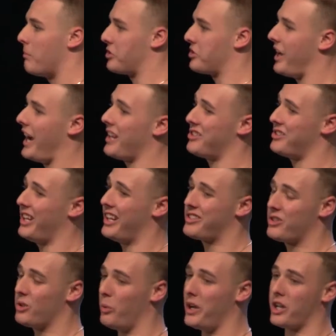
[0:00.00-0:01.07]
besides that's
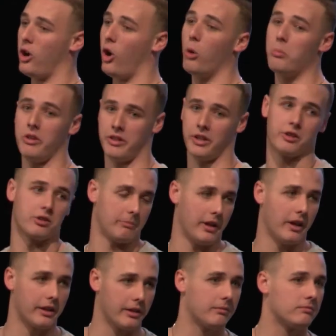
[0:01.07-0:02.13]
the way Colby thinks
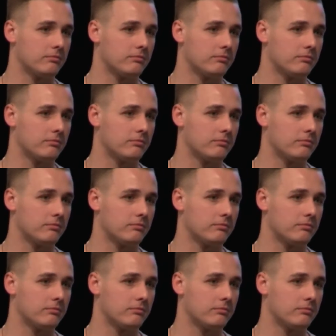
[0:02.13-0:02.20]
about it.